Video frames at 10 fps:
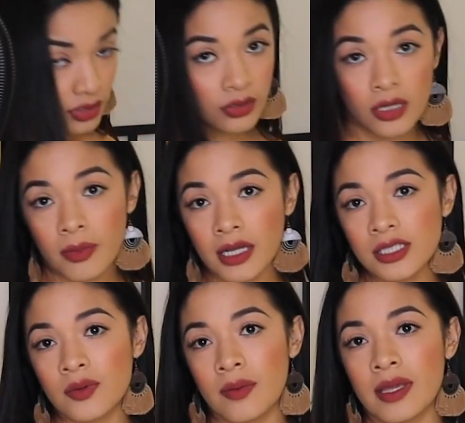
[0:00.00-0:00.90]
throw your
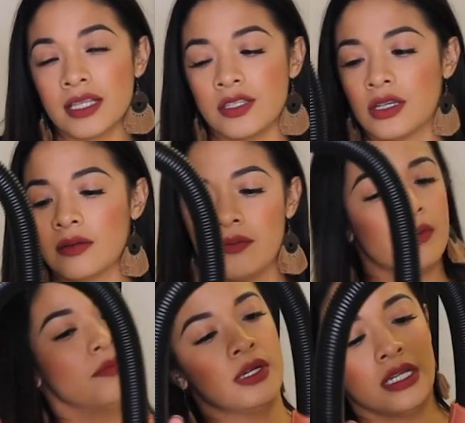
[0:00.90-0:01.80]
box away because you can
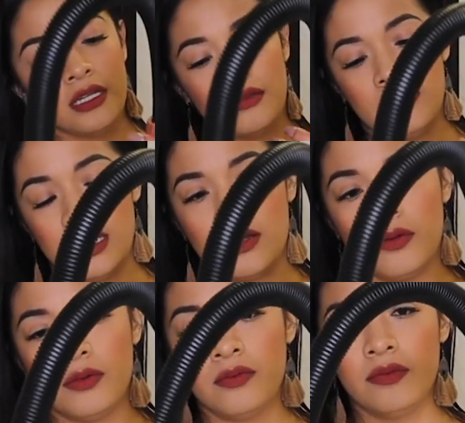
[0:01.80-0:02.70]
put it,
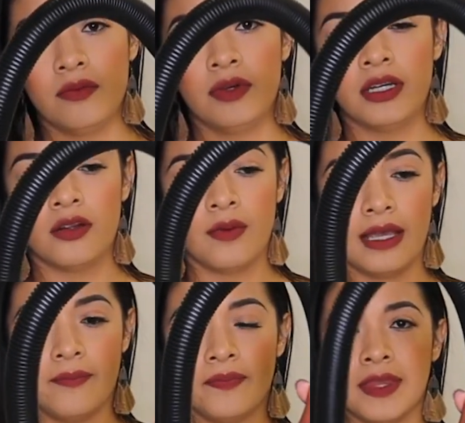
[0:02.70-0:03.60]
put it
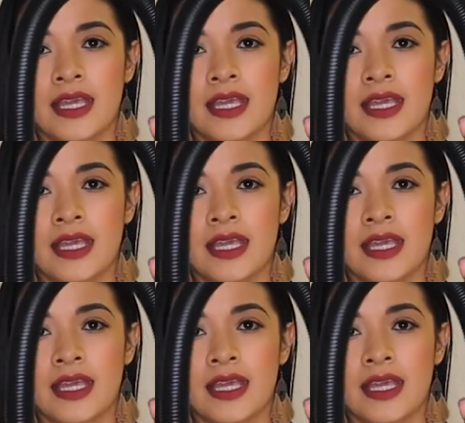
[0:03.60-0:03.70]
away.